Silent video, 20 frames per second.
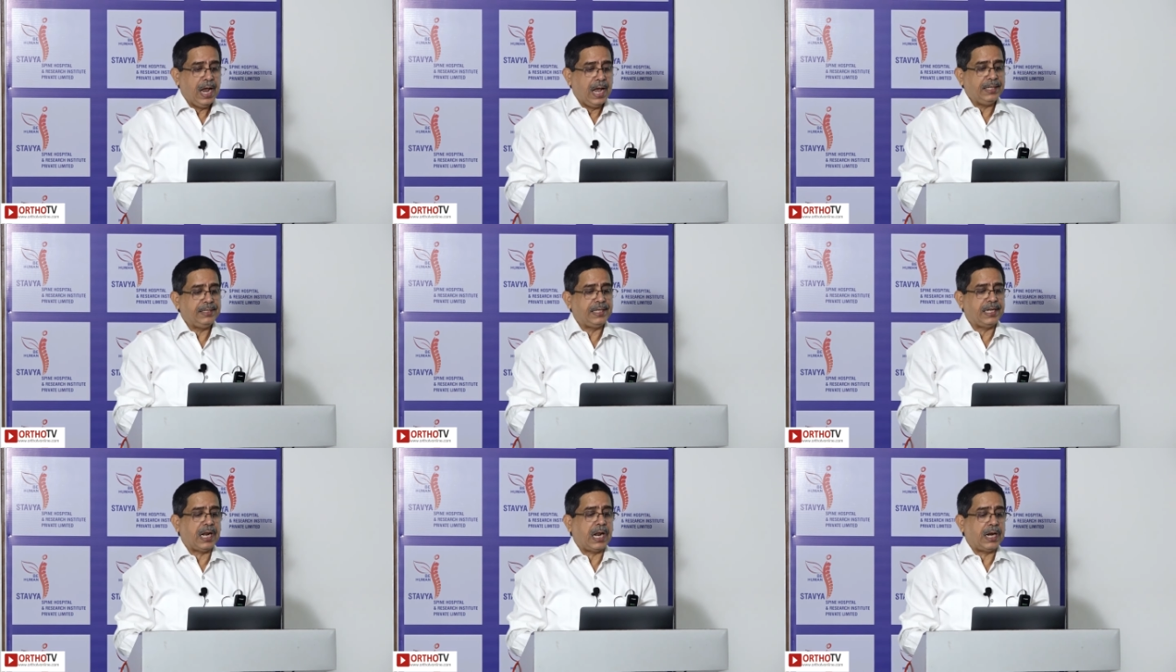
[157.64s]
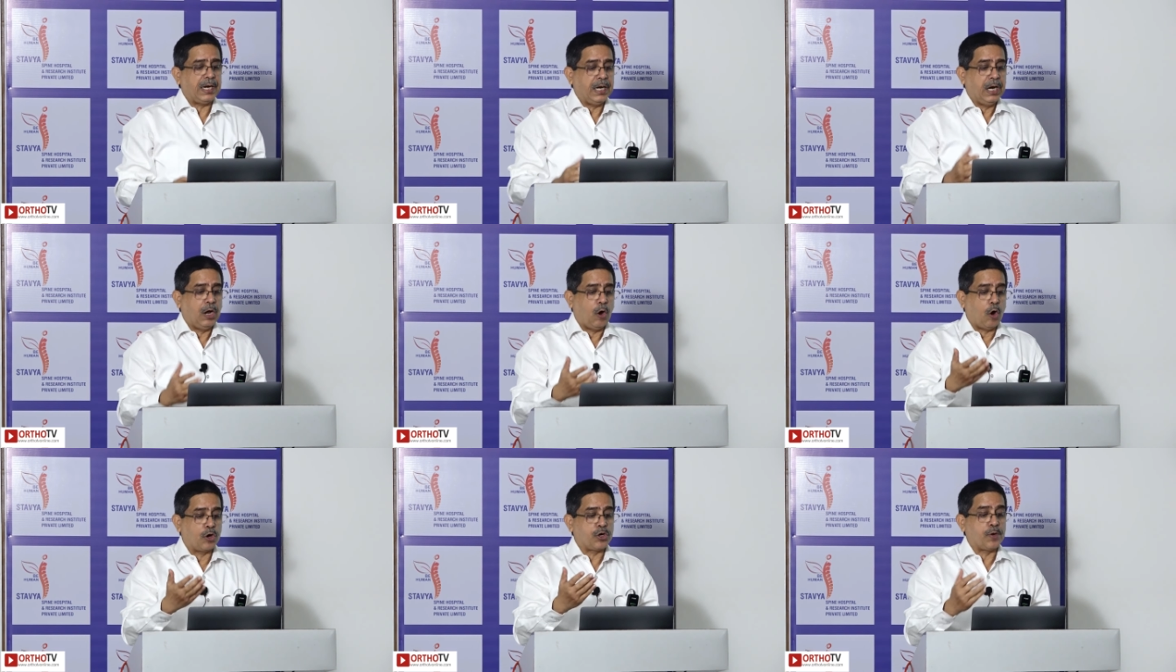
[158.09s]
And they
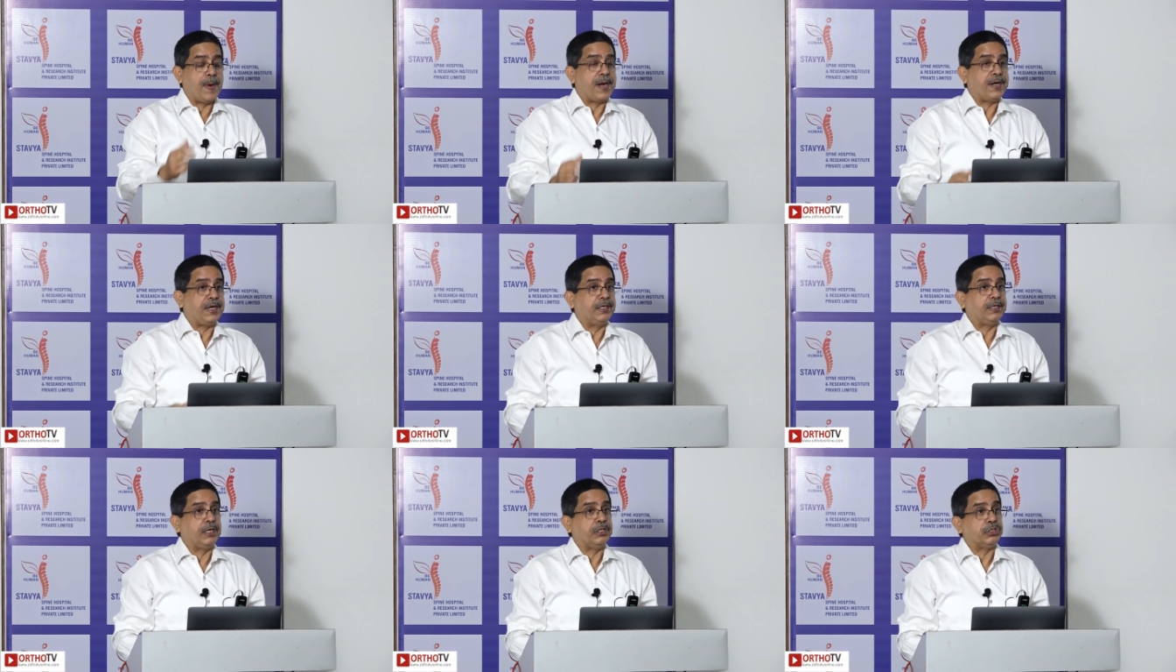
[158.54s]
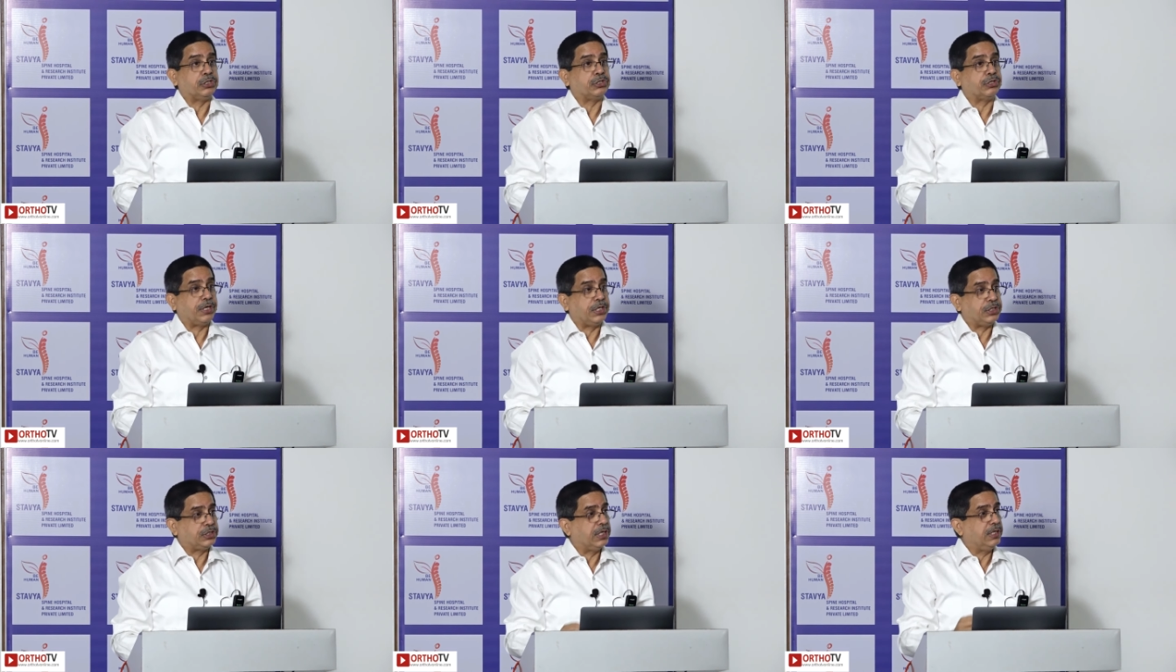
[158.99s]
are automatic
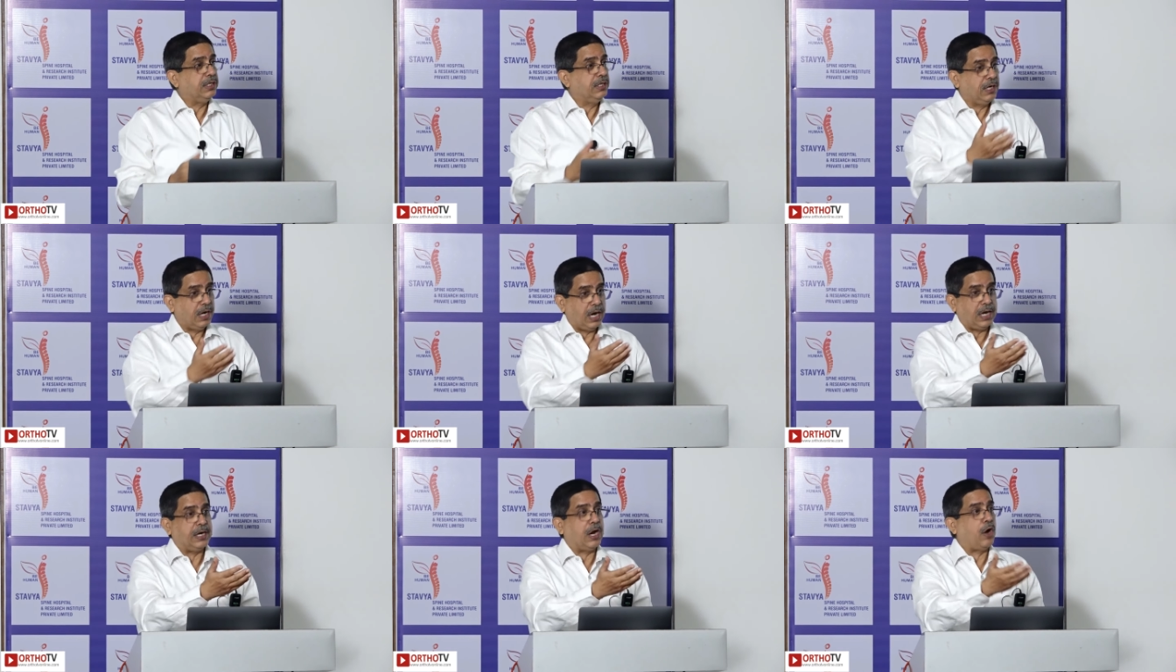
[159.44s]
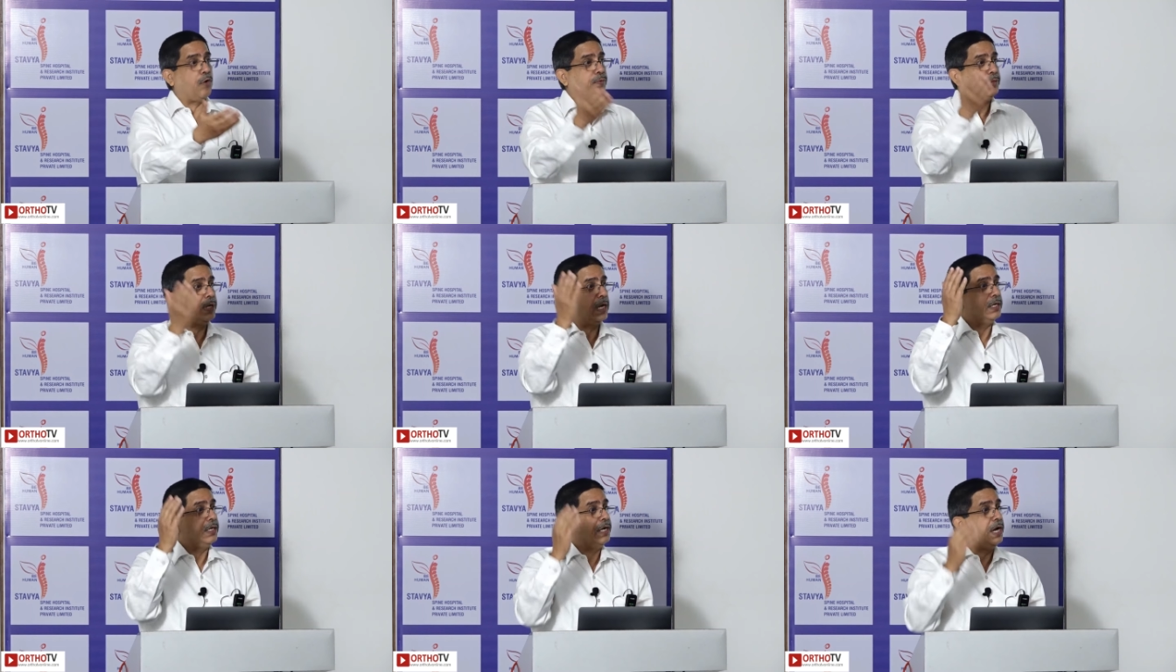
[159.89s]
registration, and now
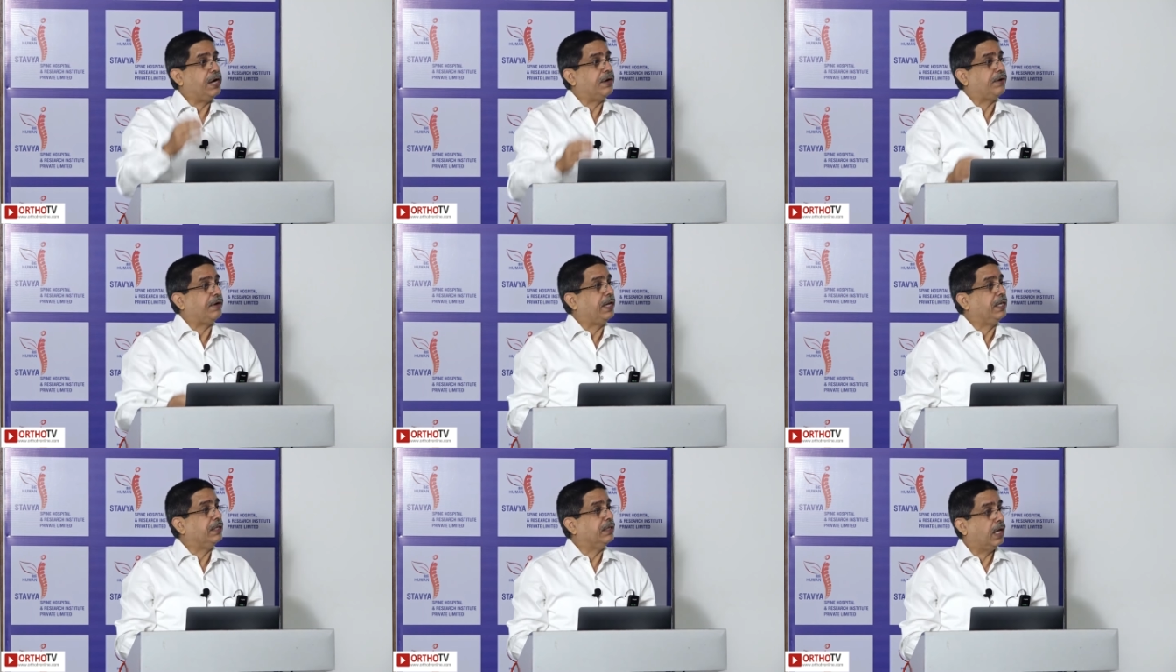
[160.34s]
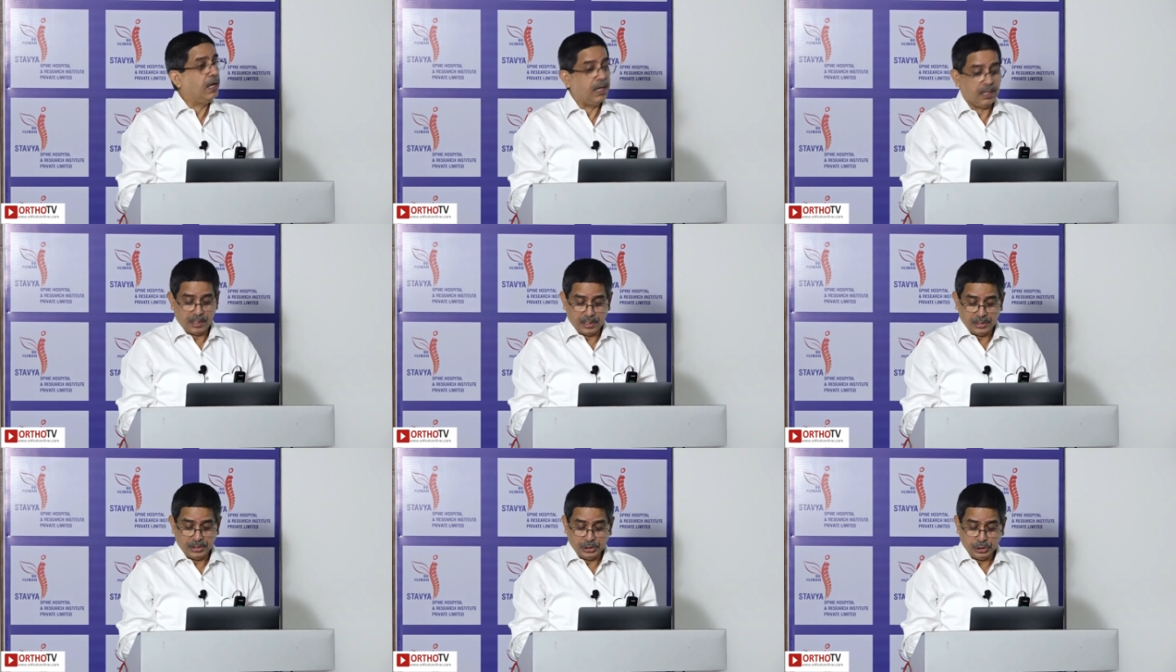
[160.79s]
we are entering
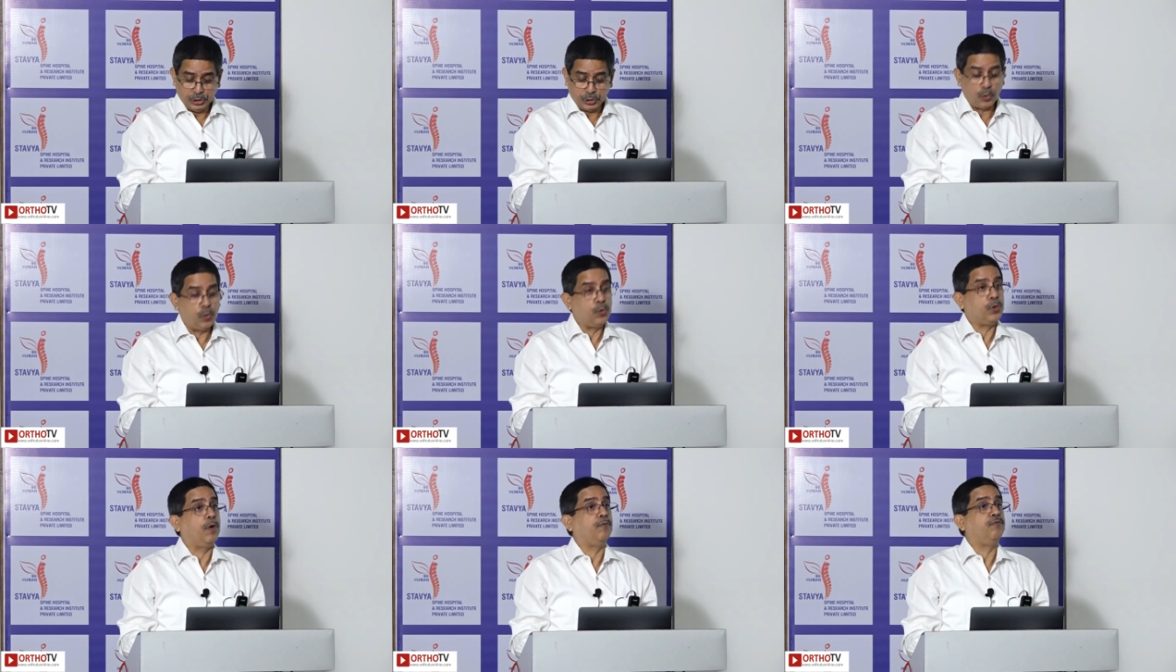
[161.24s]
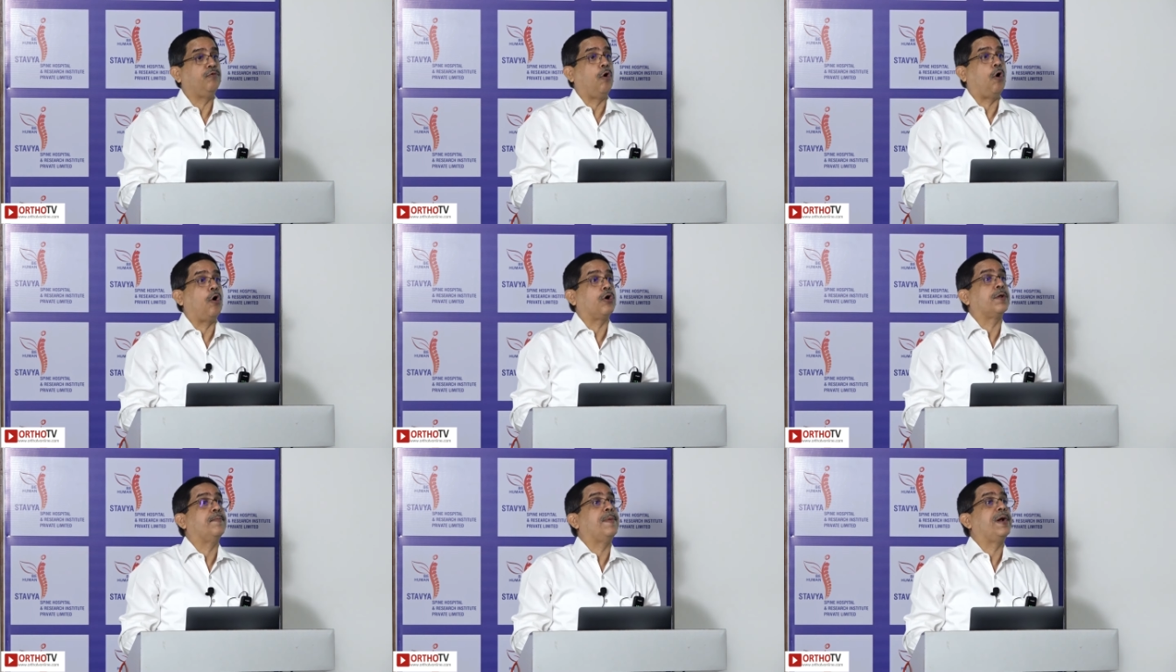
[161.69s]
the zone of
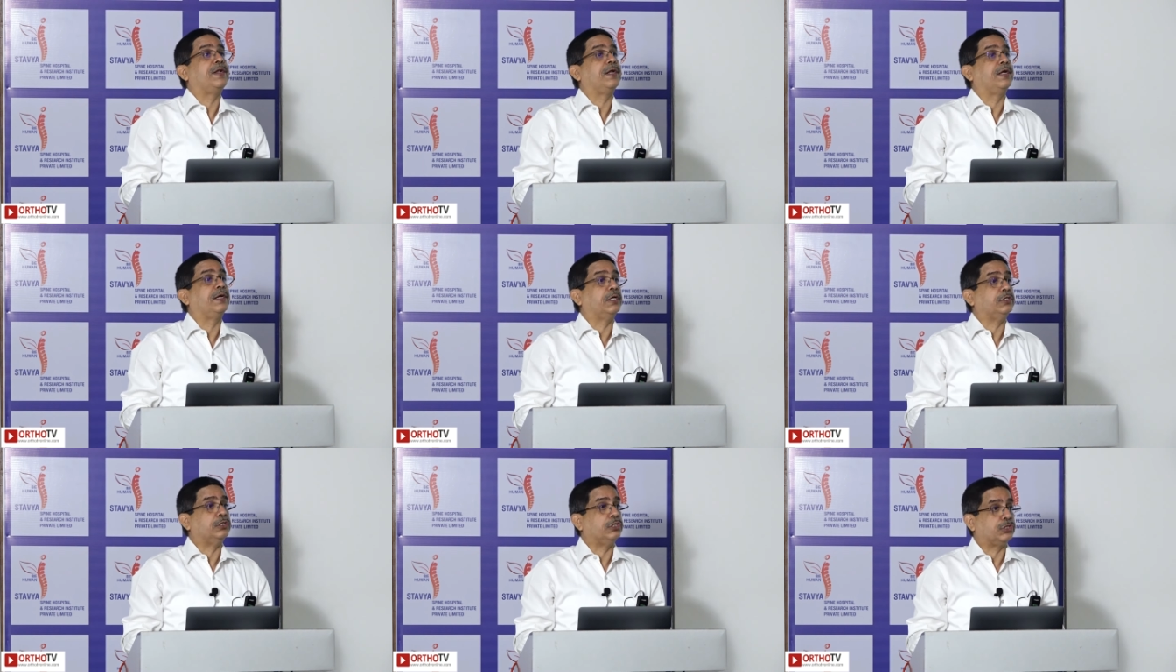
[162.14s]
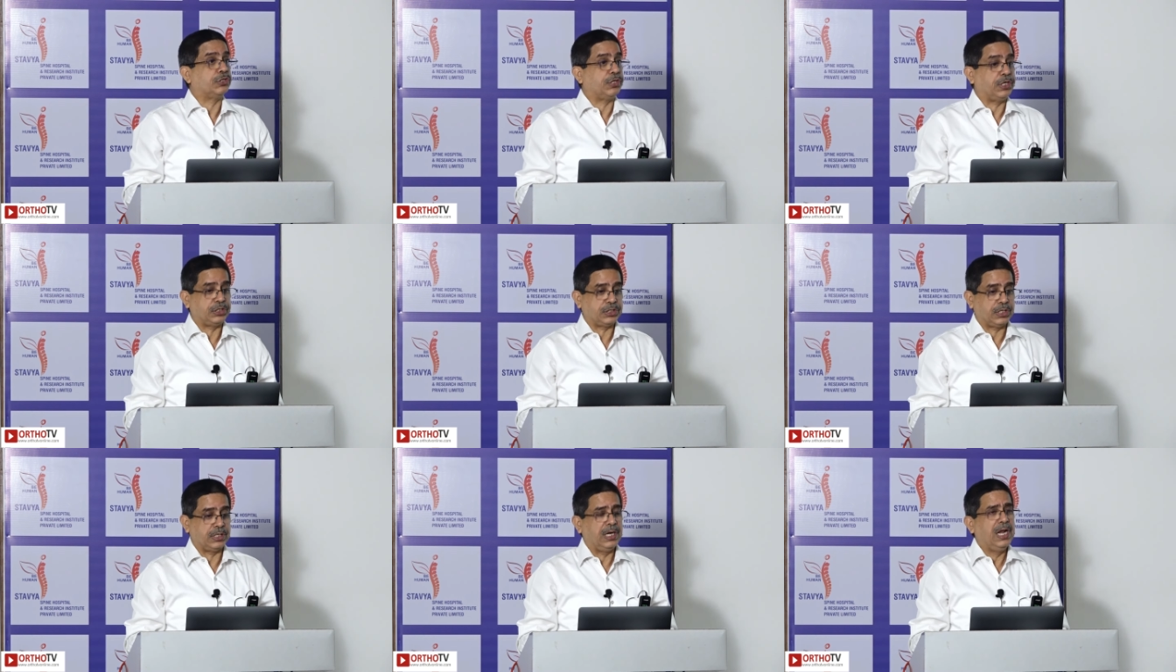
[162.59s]
automatic
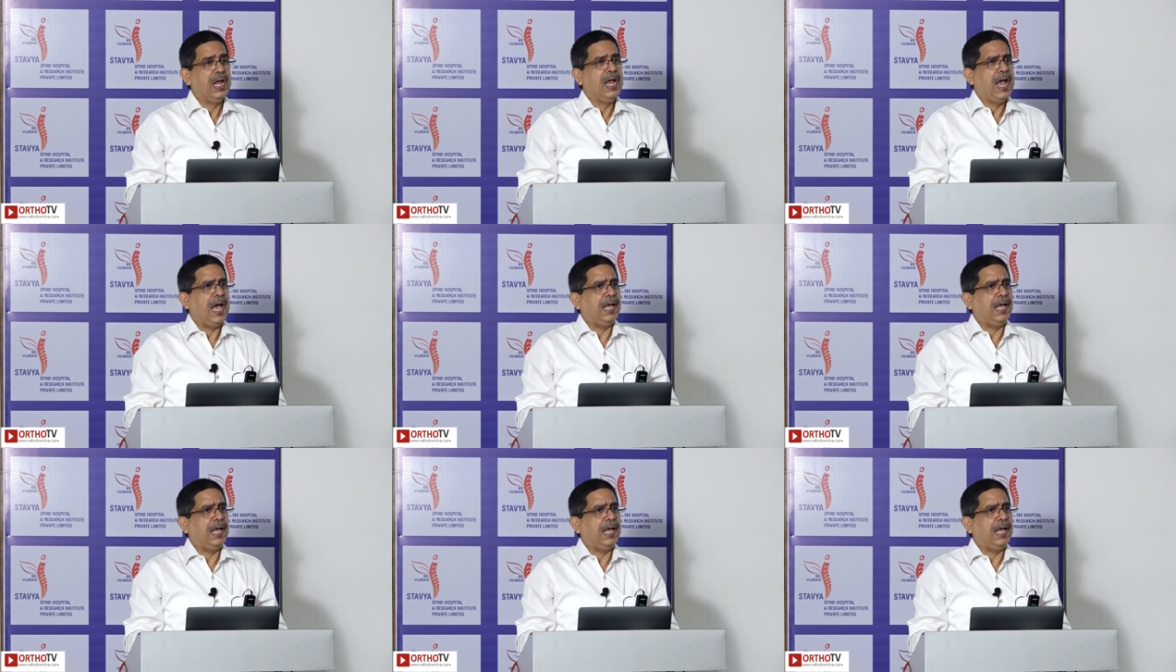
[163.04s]
registration.